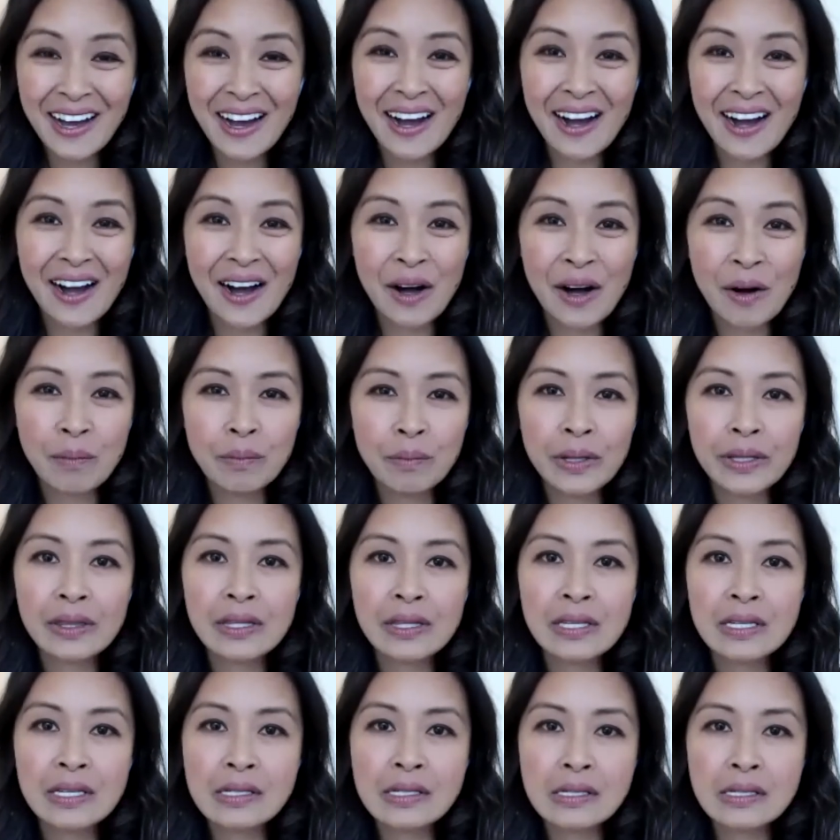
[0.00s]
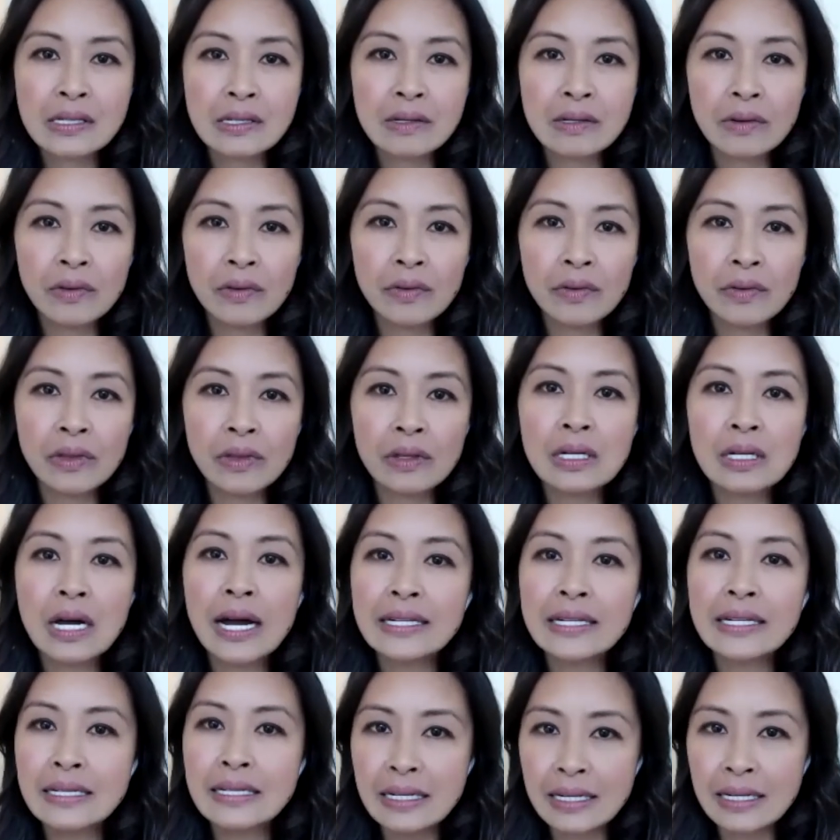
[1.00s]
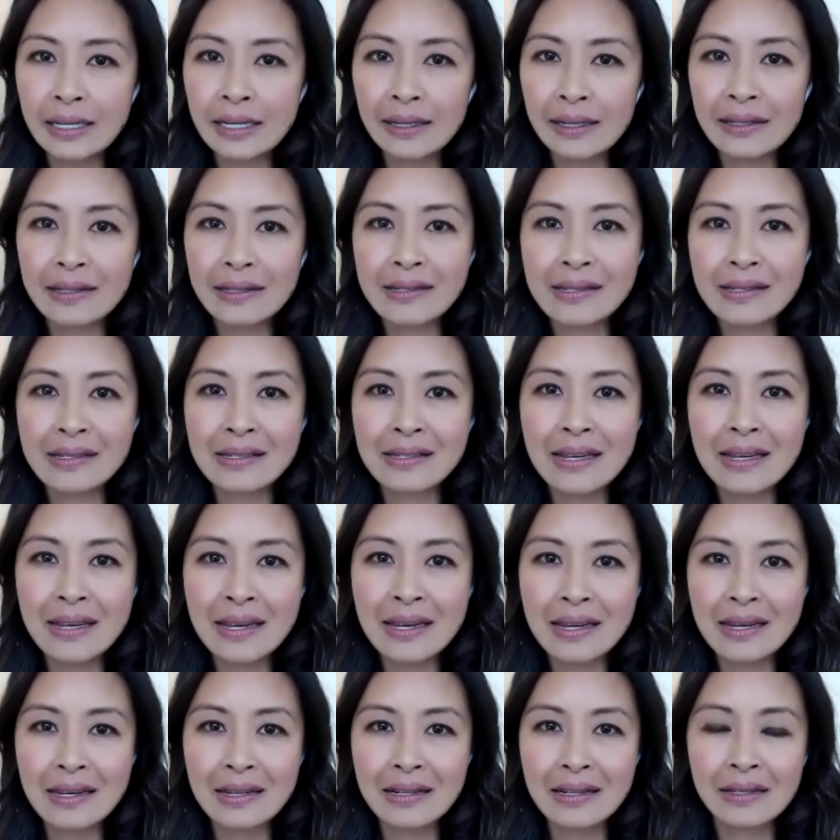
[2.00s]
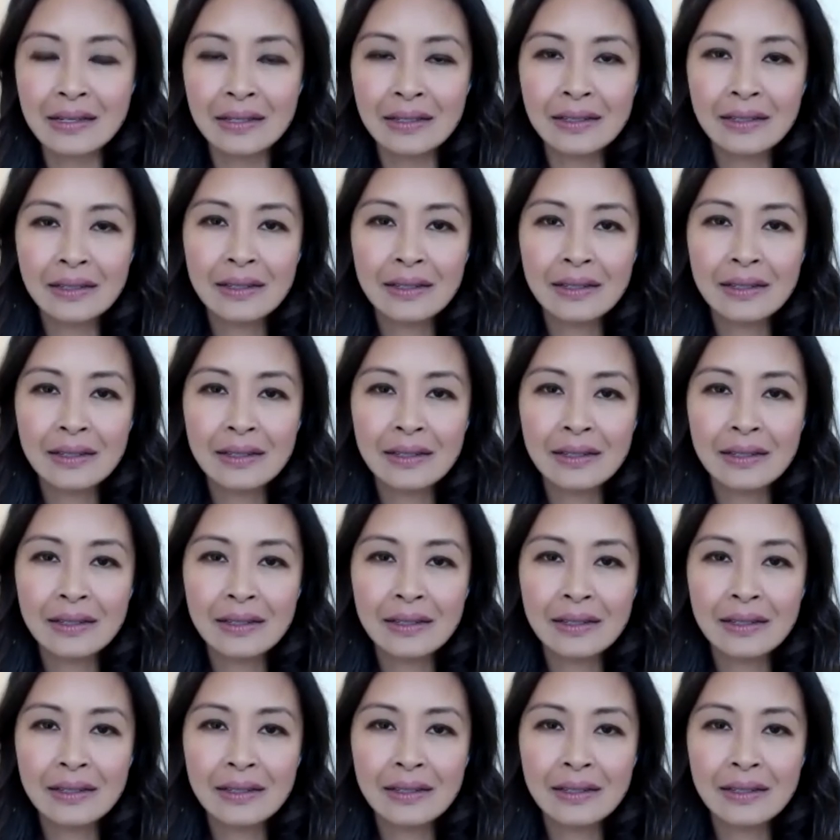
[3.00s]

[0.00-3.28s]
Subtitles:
But this idea, the seed,